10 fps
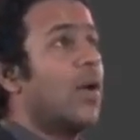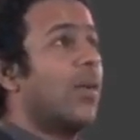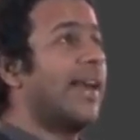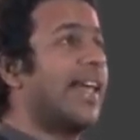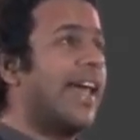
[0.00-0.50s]

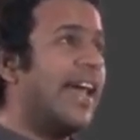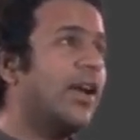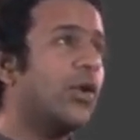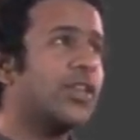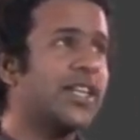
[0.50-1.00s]
When A
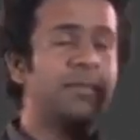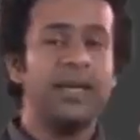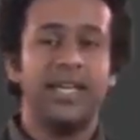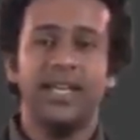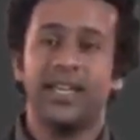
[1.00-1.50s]
looks at
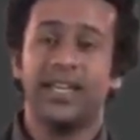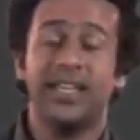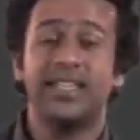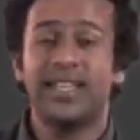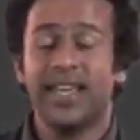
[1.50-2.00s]
B,
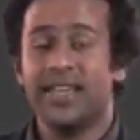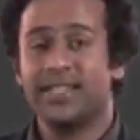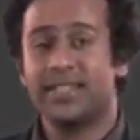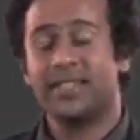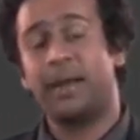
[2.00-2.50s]
he
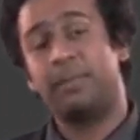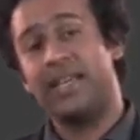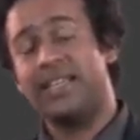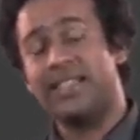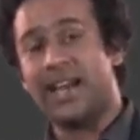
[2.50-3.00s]
says that
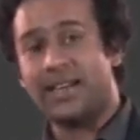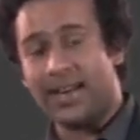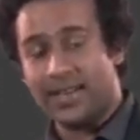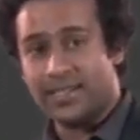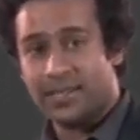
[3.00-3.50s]
B is at
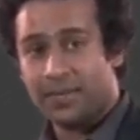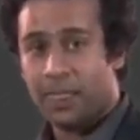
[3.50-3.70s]
rest.